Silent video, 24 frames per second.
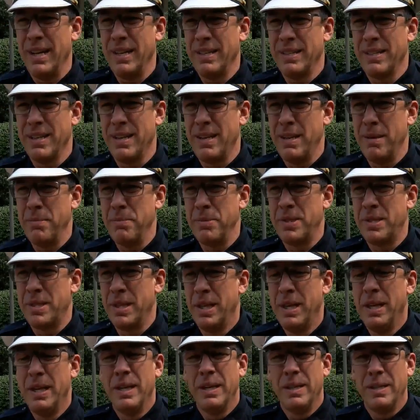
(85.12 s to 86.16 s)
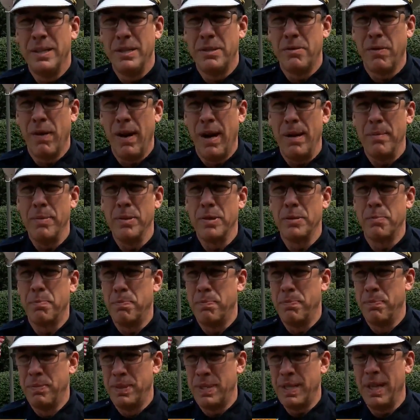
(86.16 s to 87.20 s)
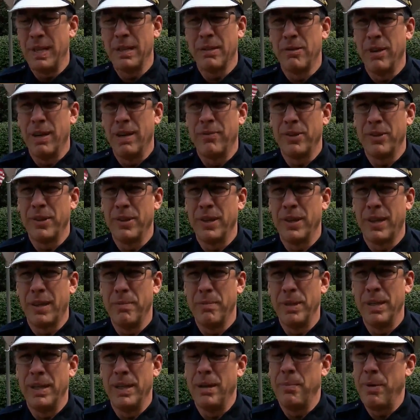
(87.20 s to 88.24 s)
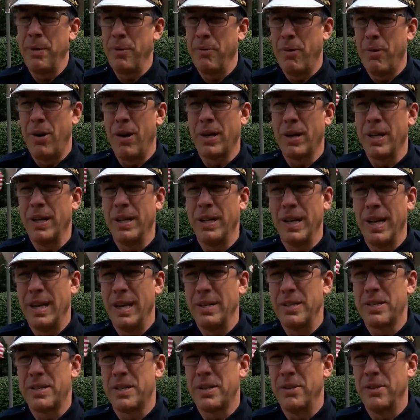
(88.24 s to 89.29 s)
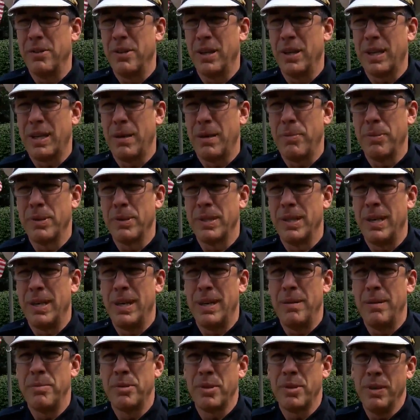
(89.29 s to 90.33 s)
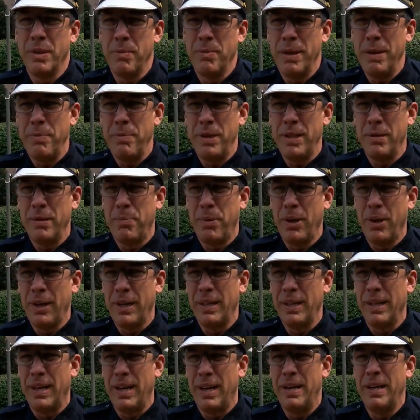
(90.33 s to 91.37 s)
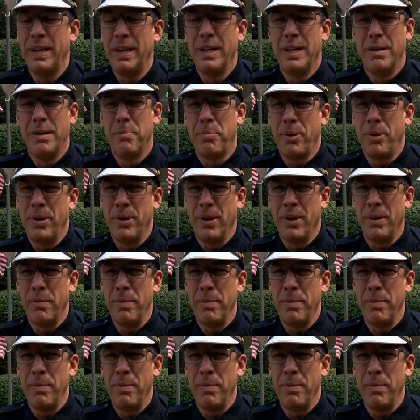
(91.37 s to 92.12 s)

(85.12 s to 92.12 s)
of times these robbers telegraph they're going to come in. They may walk in and out of the store a couple times, or they may be in the parking lot putting on a